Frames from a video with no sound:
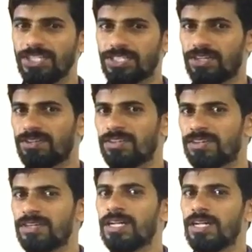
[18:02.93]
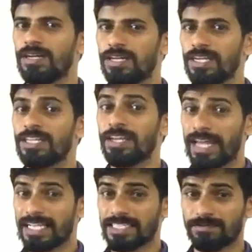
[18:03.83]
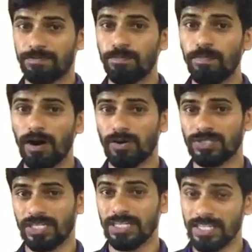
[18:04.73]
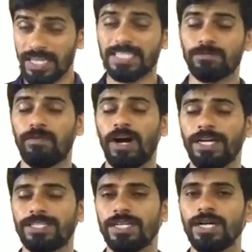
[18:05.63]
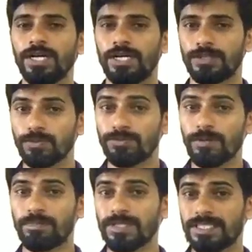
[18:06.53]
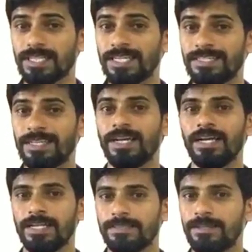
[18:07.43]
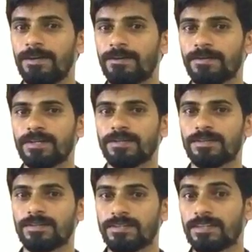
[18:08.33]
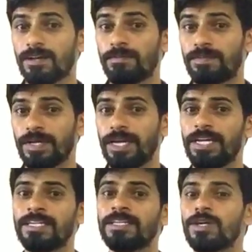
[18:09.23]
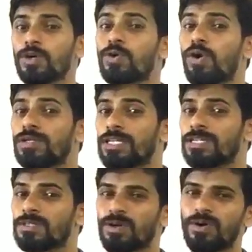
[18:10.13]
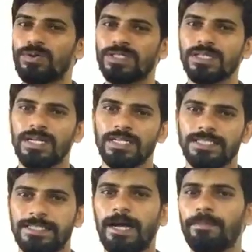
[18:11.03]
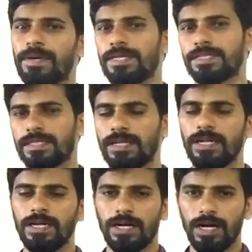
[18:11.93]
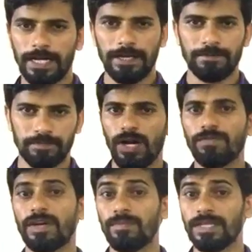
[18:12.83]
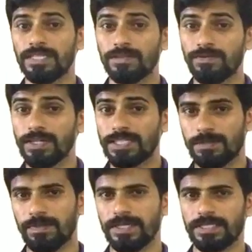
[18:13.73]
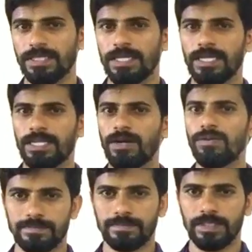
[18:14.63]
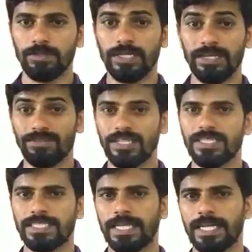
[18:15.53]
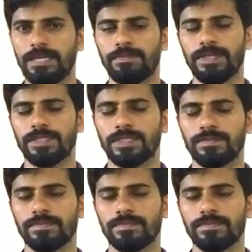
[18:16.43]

each other in the next bout, in the next fight, to represent their club in Golden Globe champions. Okay, you have completed the first page. Now you can read the second page.